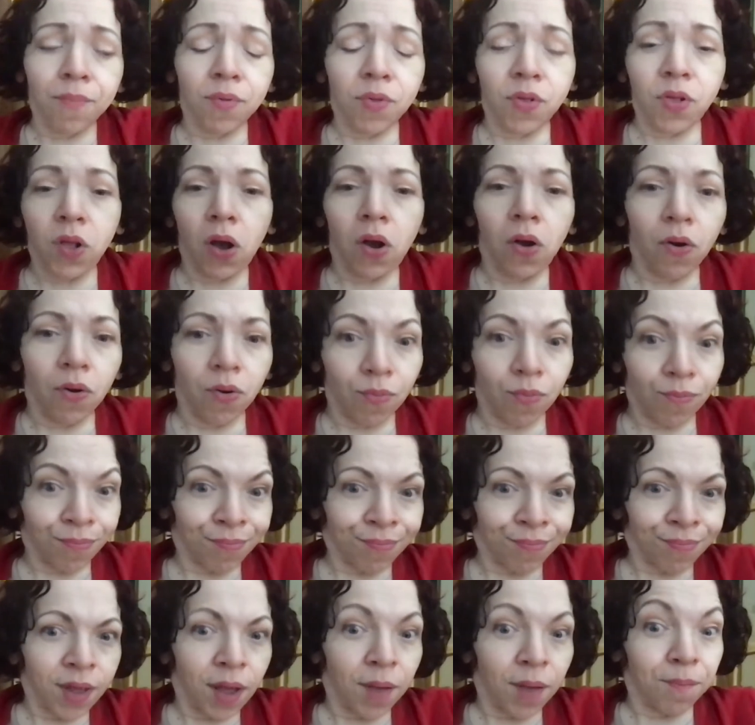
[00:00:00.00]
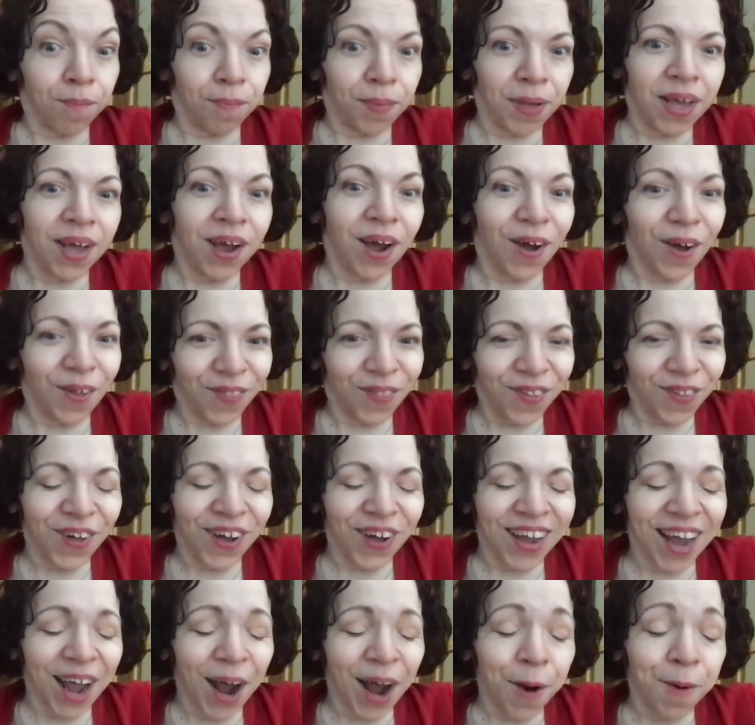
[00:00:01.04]
So be on the
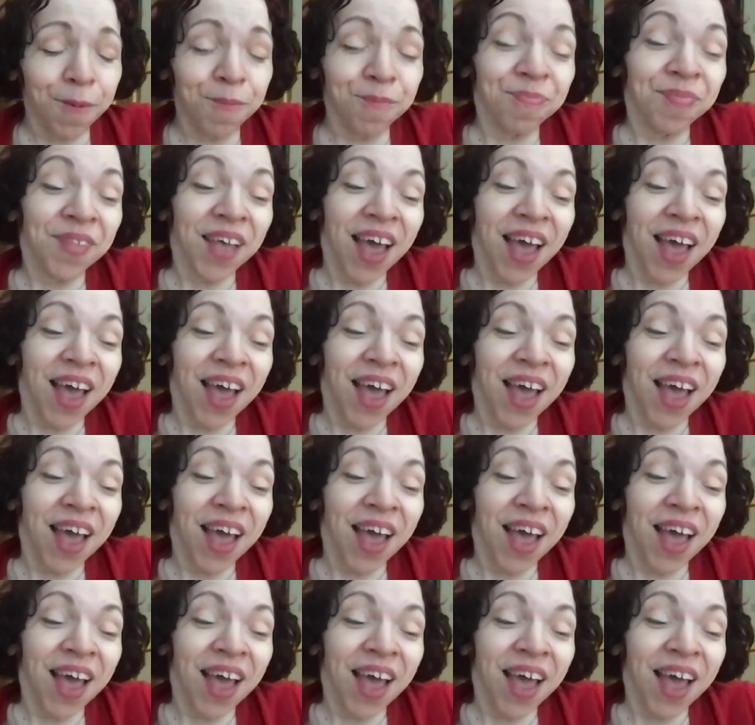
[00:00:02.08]
lookout.